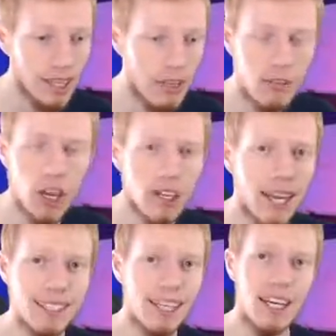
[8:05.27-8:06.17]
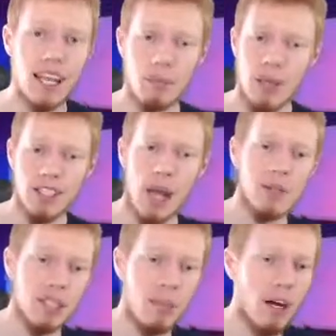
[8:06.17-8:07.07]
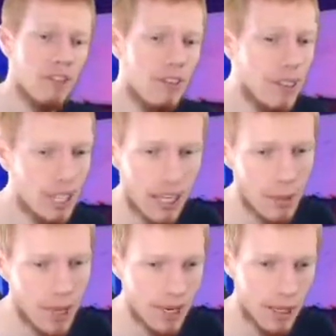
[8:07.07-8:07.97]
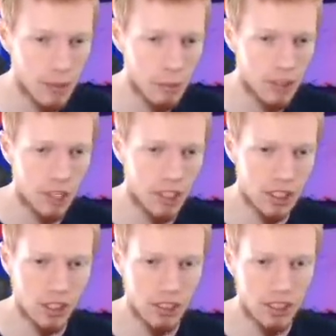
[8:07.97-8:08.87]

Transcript: If you got guys that are like pink diamonds above, they're going to be able to hit little mid-range shots.